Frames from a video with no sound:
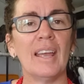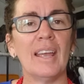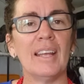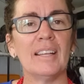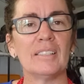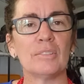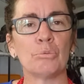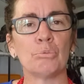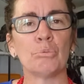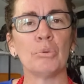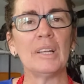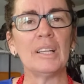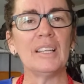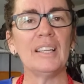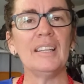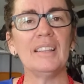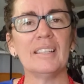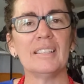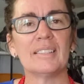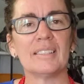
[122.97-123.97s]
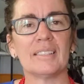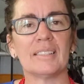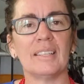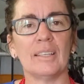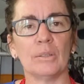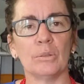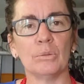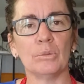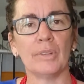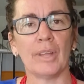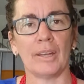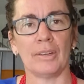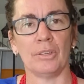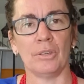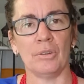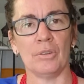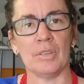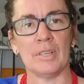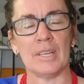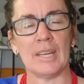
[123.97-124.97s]
it's really the skill that
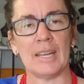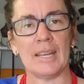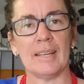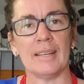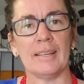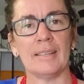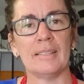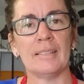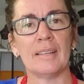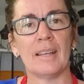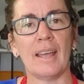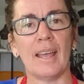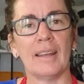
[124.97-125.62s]
you need